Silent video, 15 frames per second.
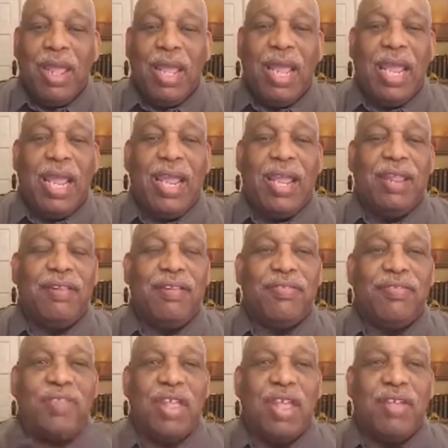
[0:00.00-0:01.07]

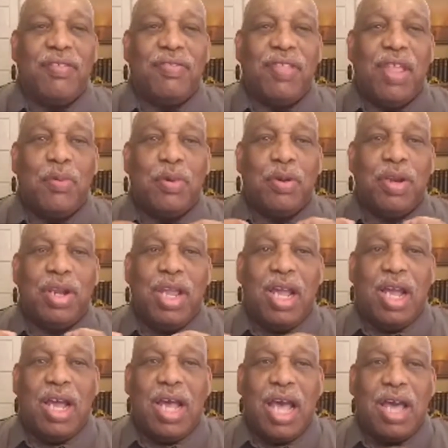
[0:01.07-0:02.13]
and they were
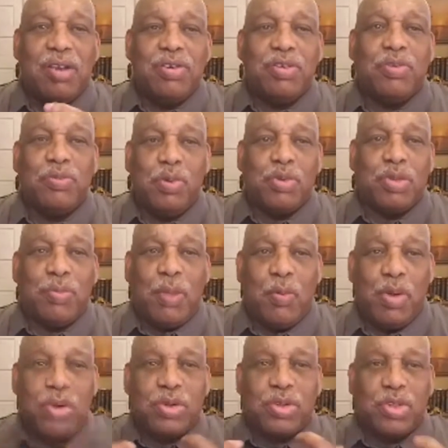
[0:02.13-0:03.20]
uh, out in Jerusalem. They
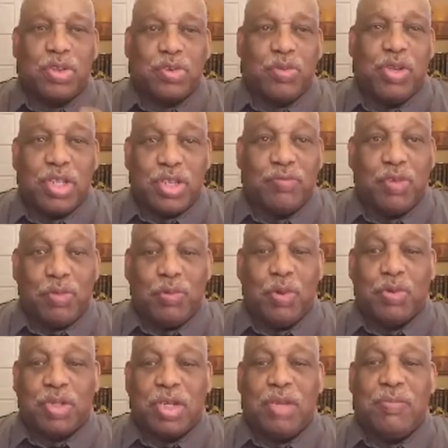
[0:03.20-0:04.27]
went into the streets of
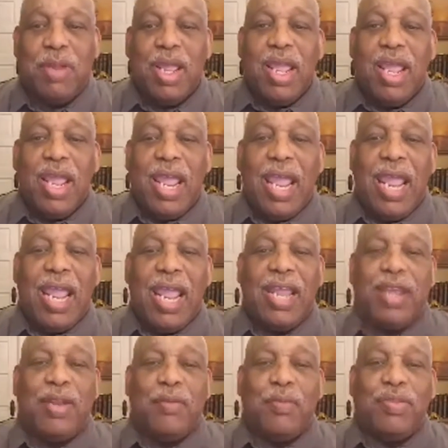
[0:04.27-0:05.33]
Jerusalem.
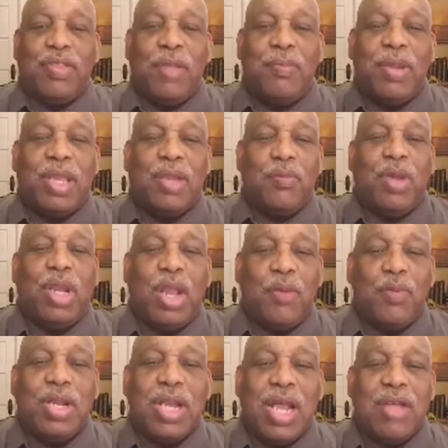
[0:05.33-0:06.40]
And when they, be, when they
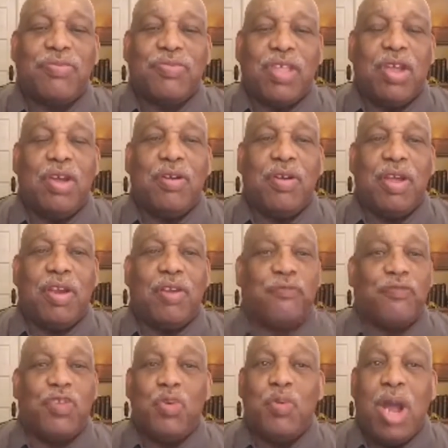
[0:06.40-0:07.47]
went out there, in a
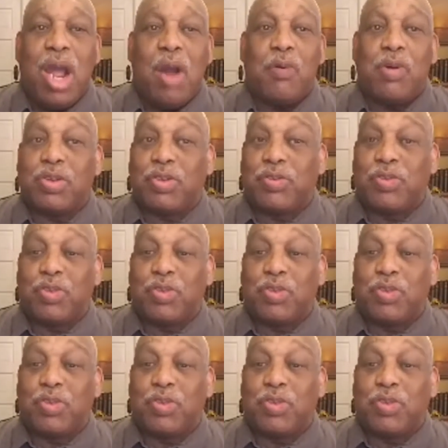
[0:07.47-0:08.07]
few hours,